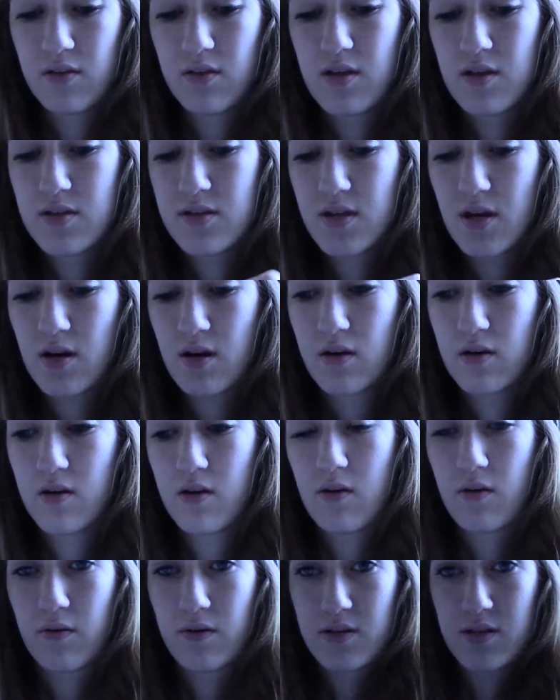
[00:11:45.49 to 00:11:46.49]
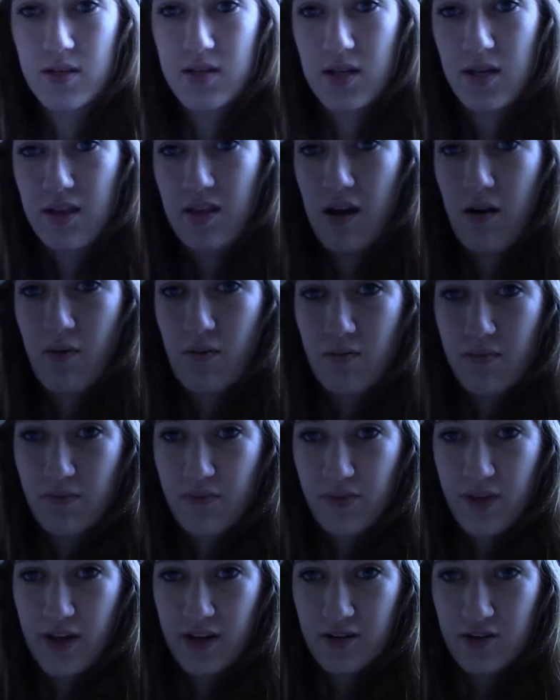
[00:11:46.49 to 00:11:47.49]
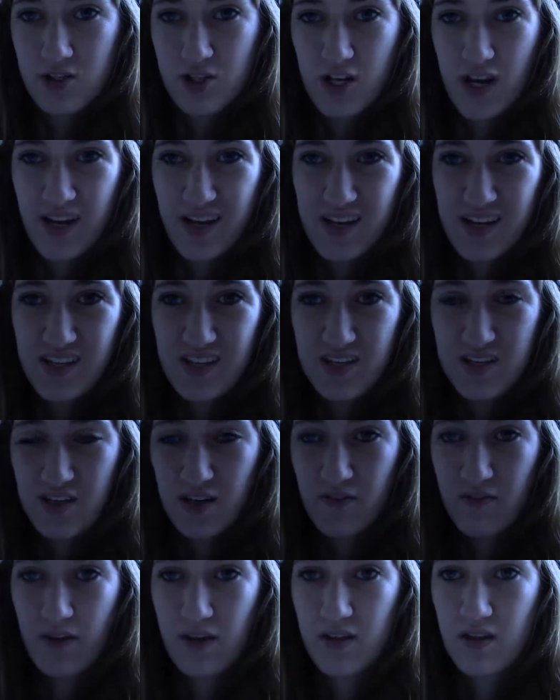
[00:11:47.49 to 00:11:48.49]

these are, you know, because it's like that shiny stuff,